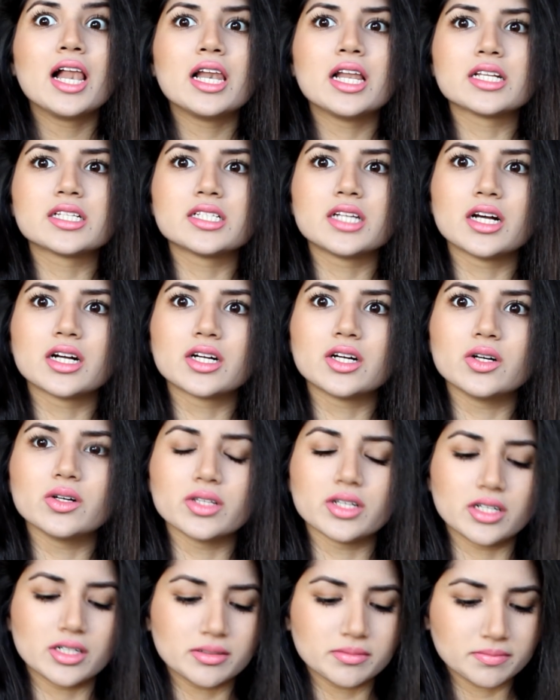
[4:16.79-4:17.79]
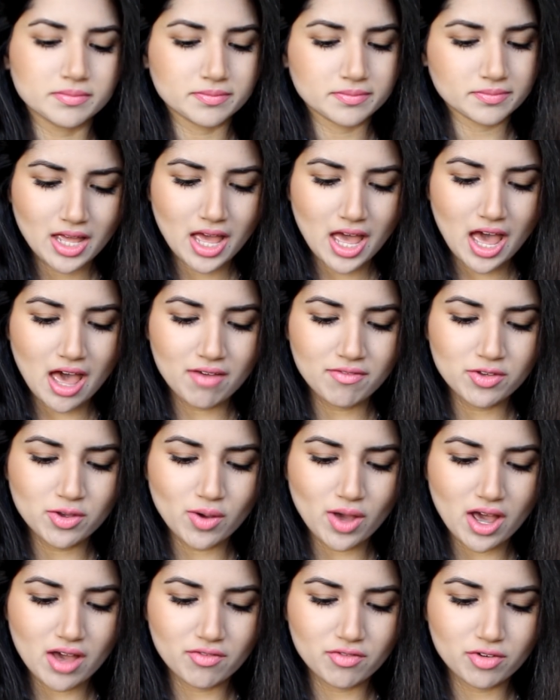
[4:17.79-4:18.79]
Let's not go there. Have you
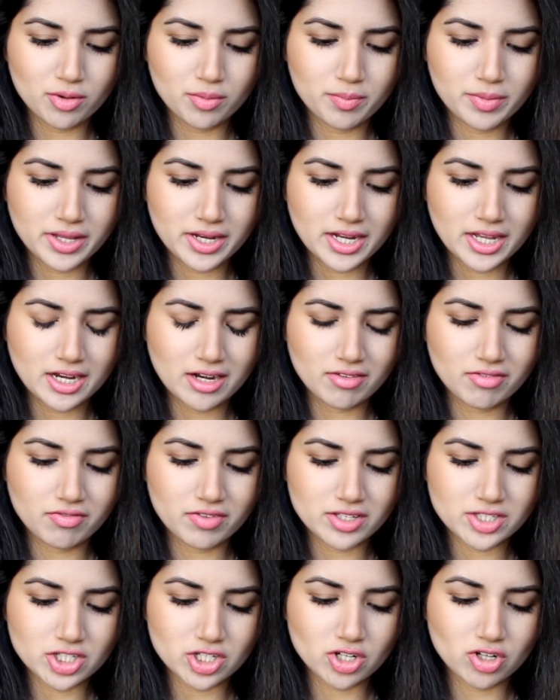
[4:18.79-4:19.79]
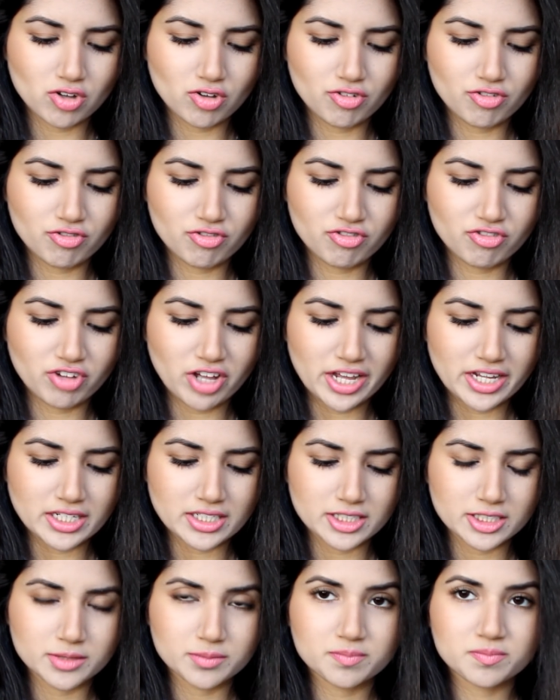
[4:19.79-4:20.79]
ever been in a physical
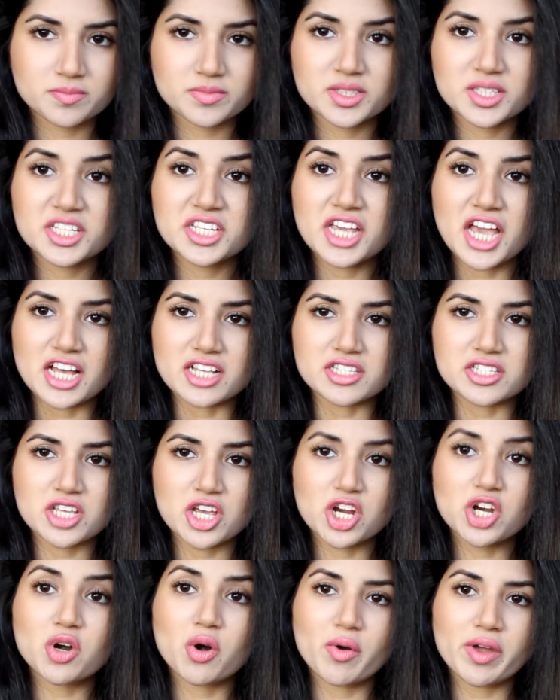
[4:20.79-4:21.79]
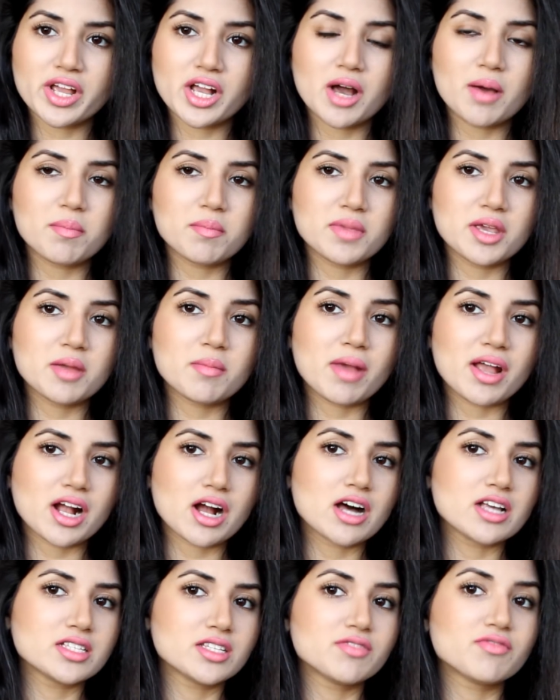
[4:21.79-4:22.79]
fight? Yes, growing up, me and my
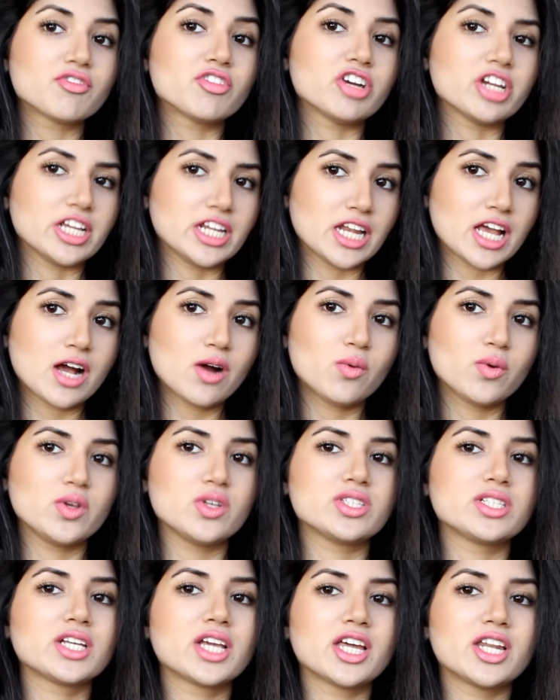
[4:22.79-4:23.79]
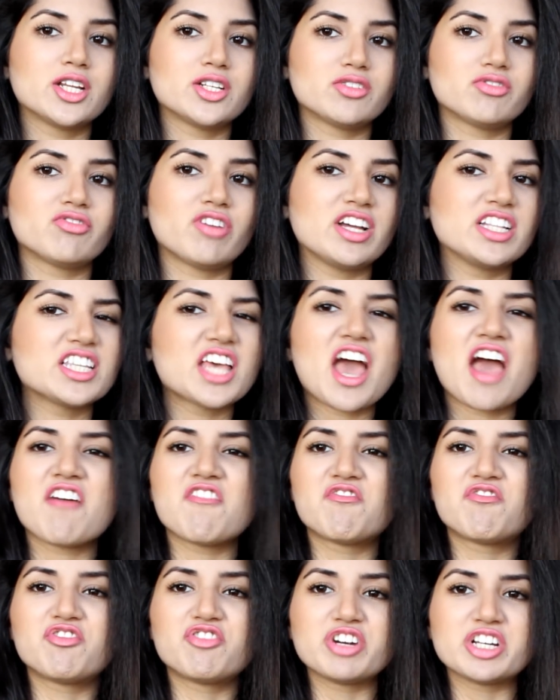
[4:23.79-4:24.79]
cousin Farhina, we used to get into fights
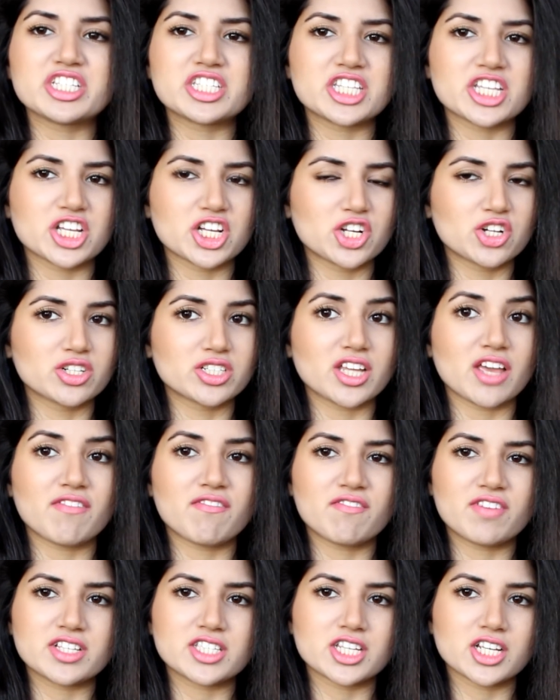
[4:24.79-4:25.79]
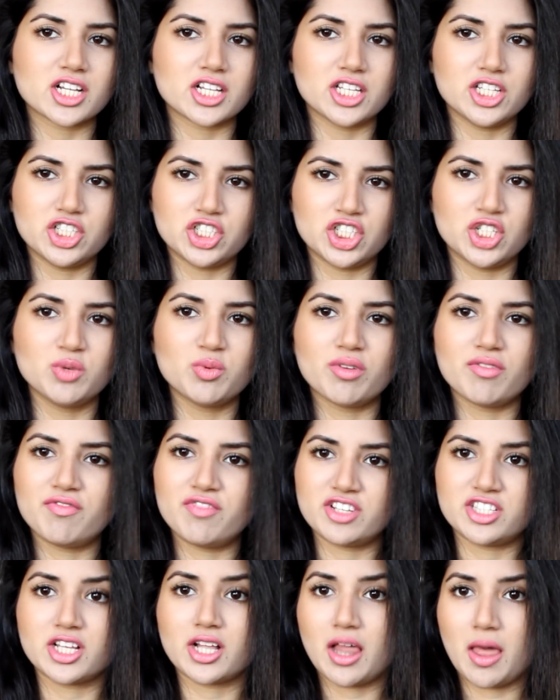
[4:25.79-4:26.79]
every single day physically. She would
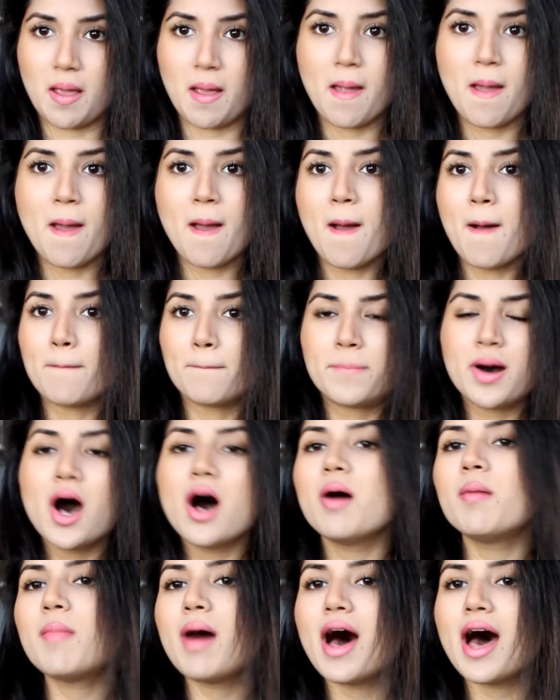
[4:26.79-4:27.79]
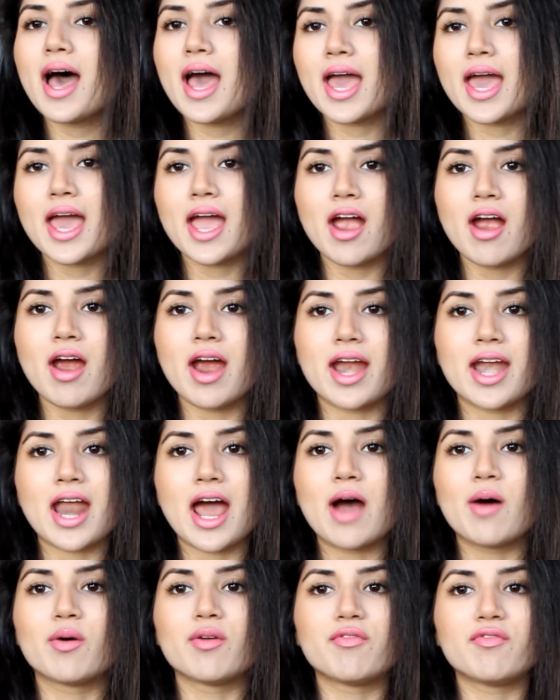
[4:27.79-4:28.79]
physically pull my hair and
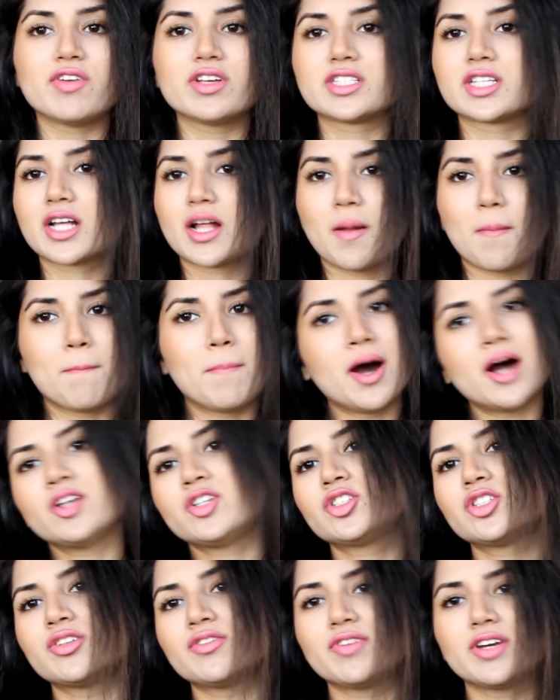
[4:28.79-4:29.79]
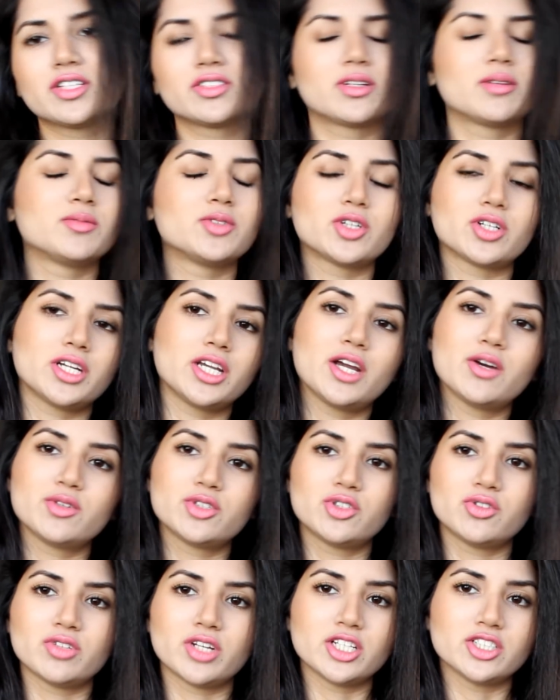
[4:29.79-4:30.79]
I would physically punch her face. No, I'm joking, I
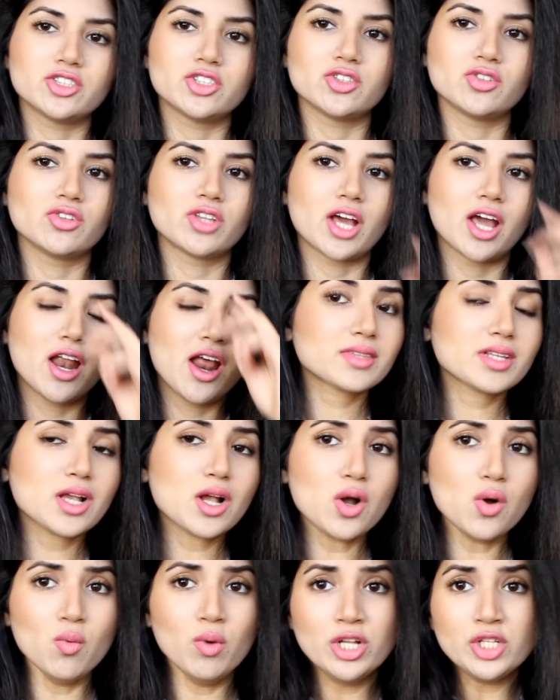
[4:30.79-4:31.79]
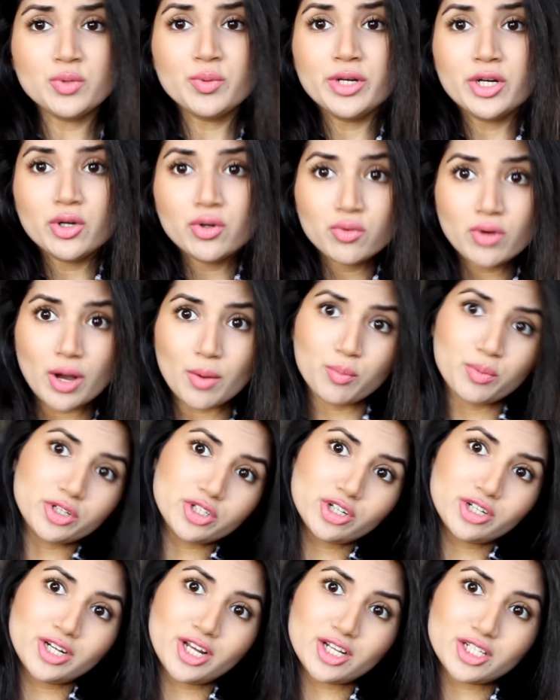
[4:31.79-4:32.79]
was too nice to do that. Once we grew up, we
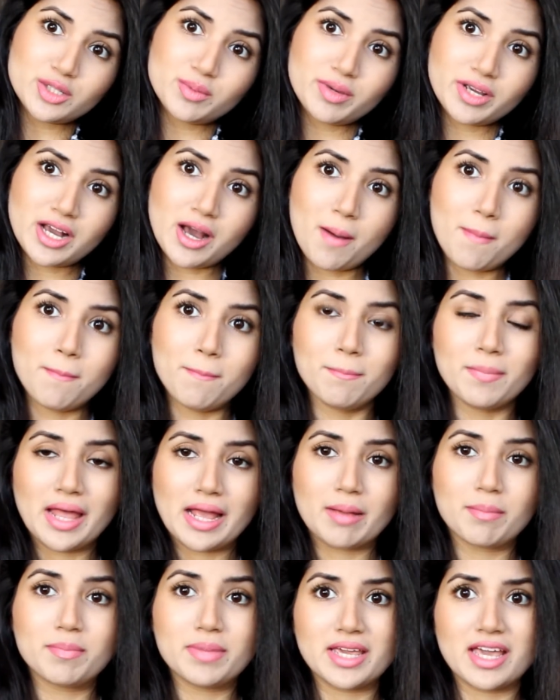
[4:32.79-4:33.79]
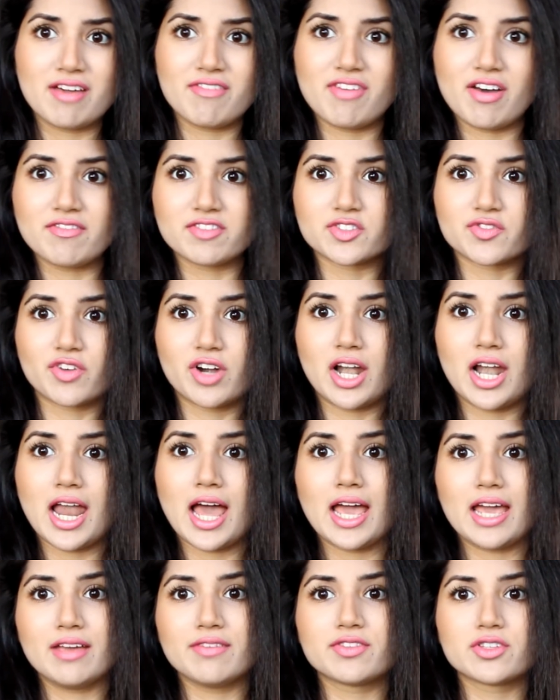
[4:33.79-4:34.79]
turned out to become like BFFs for
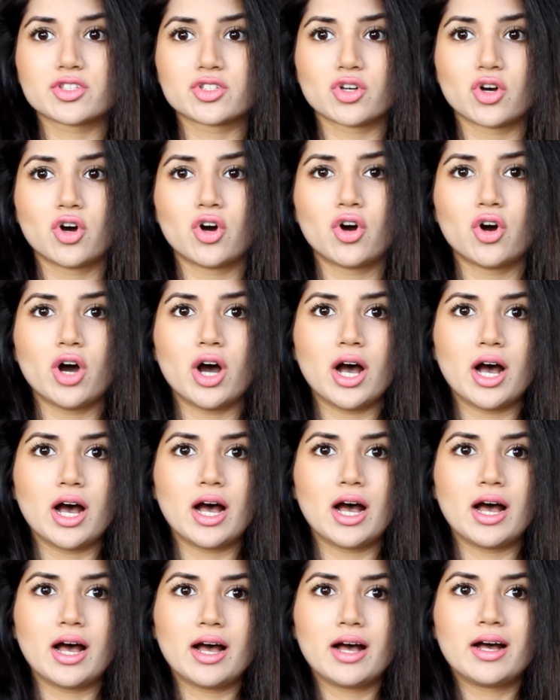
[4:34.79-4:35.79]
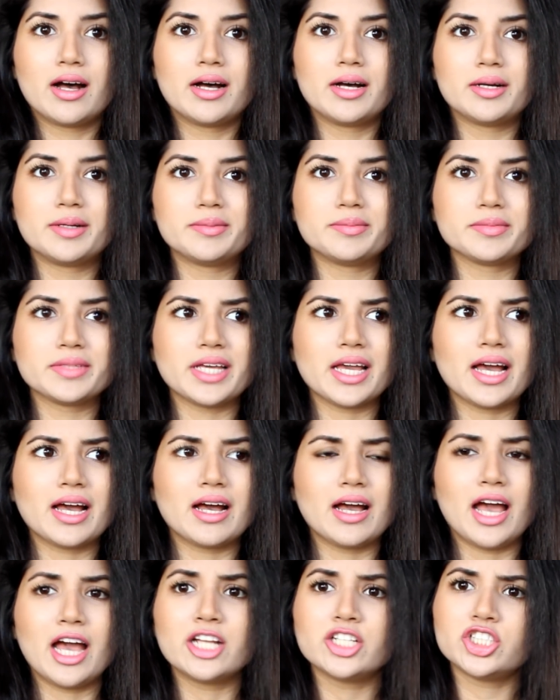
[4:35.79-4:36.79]
life, so
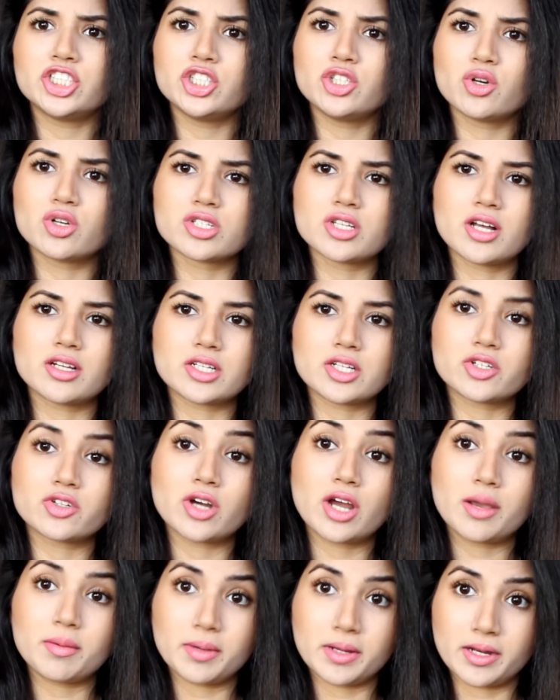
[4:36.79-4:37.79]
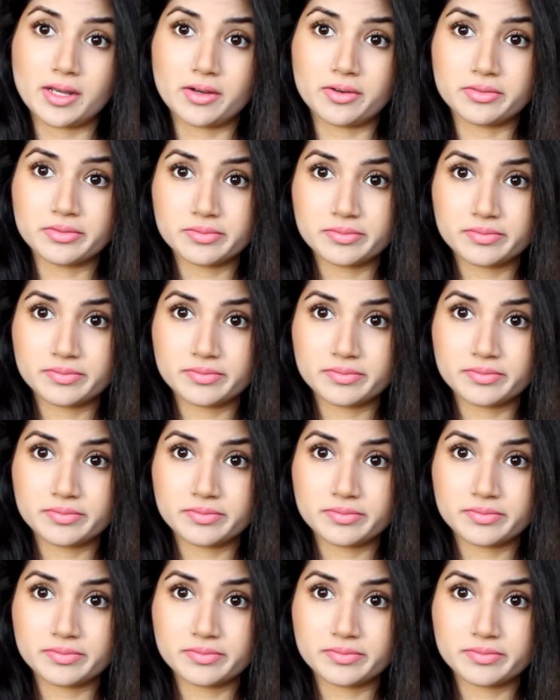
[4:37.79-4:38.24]
yeah, and she knows not to try me now.